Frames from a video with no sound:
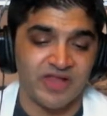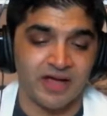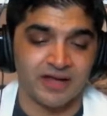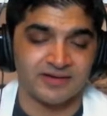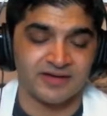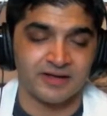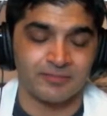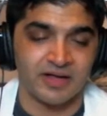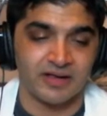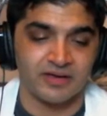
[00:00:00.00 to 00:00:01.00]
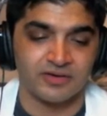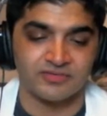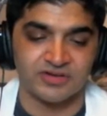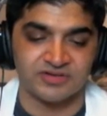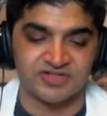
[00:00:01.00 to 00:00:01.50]
And,
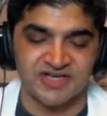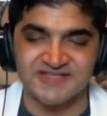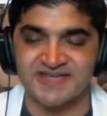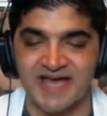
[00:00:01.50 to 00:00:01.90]
just